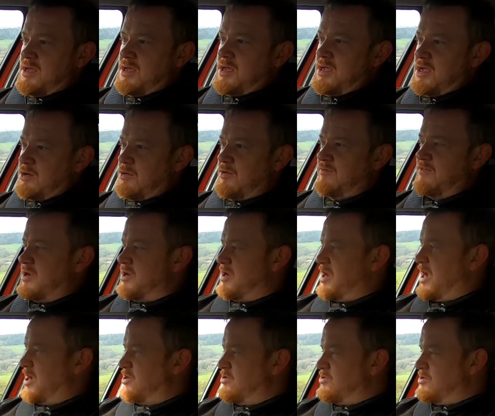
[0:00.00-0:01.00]
equivalent
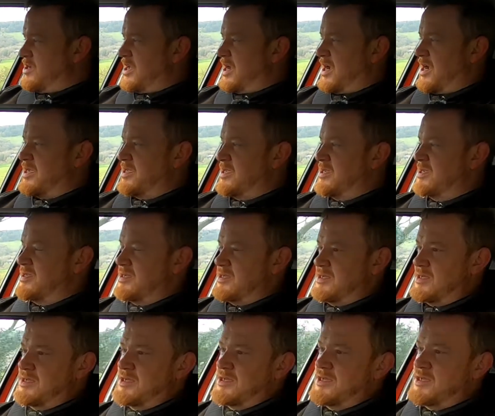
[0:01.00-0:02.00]
Hyundai
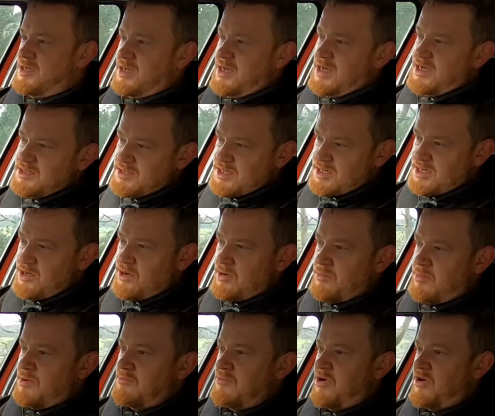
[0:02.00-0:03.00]
has a little
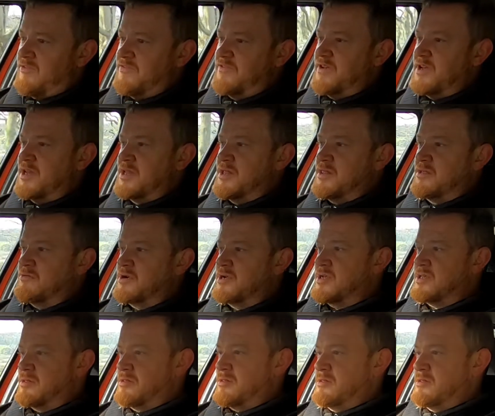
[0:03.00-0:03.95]
bit more feel in the wheel.